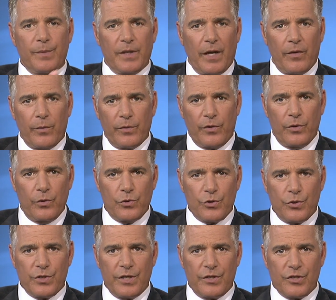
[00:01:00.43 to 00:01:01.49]
together with the New
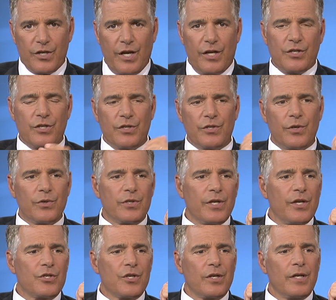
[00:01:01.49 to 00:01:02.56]
Jersey Education
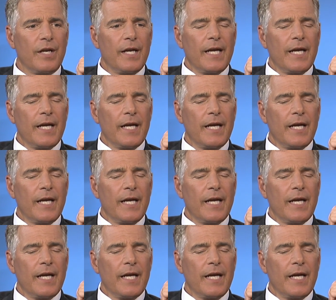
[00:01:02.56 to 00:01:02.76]
Association.